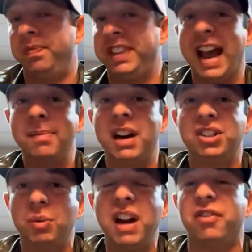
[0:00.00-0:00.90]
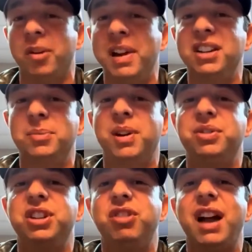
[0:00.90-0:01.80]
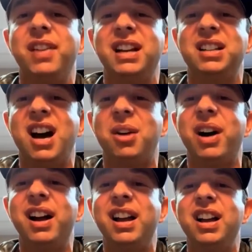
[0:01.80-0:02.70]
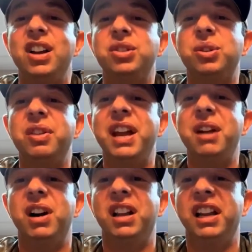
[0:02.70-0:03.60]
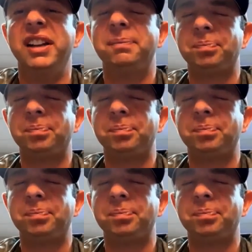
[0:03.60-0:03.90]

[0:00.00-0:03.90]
10 minutes away from me as opposed to driving into Ottawa. So they really